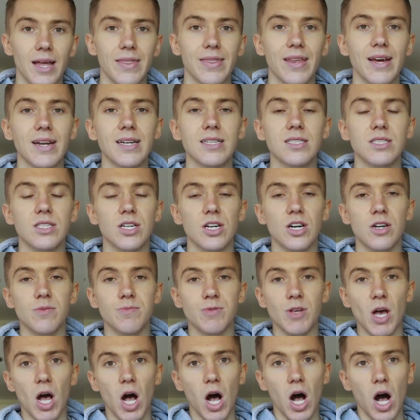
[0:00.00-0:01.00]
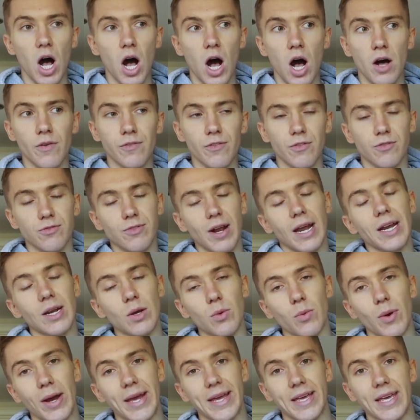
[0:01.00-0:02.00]
And then in terms of rate
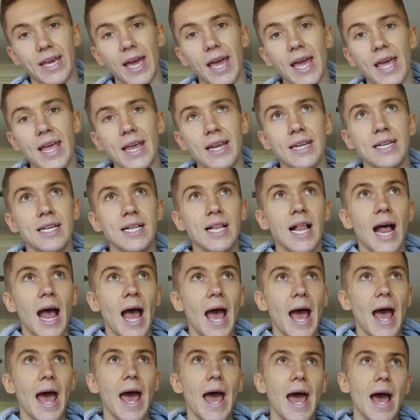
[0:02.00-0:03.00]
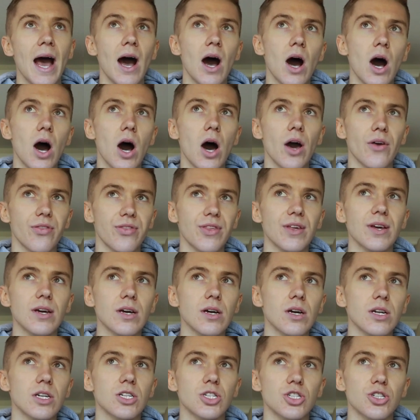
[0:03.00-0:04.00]
of weight gain, uh, I think
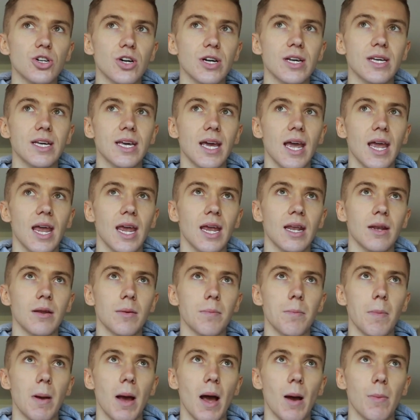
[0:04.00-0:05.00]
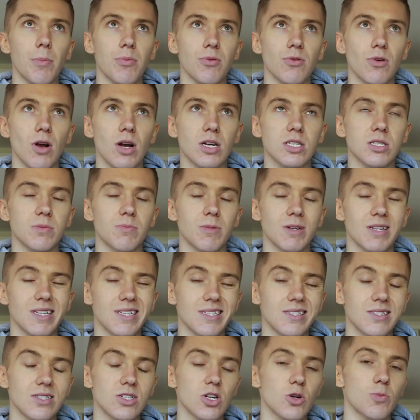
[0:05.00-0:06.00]
I'm going to try and gain
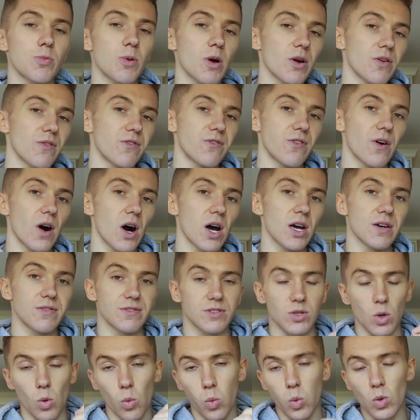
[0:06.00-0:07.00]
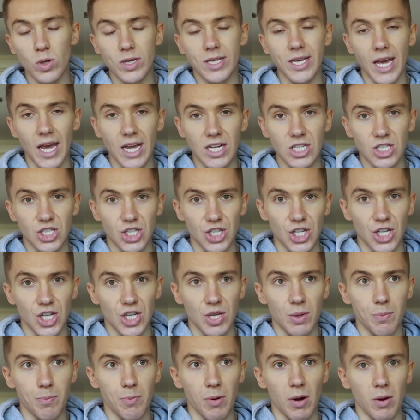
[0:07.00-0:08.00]
approximately zero point five to one
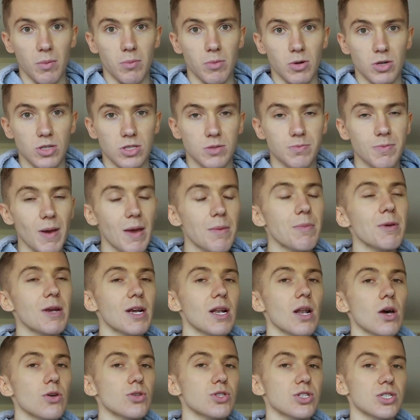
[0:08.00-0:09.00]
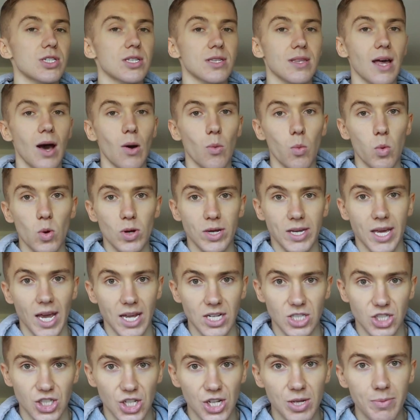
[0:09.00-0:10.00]
kilogram per month, maybe closer to that one
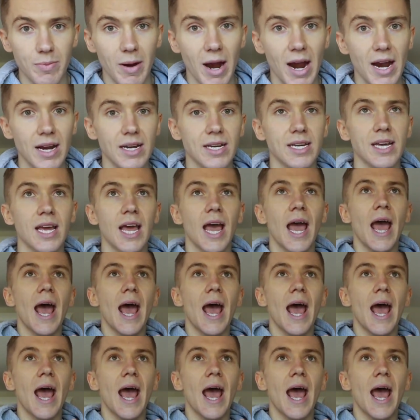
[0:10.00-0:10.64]
kilogram mark.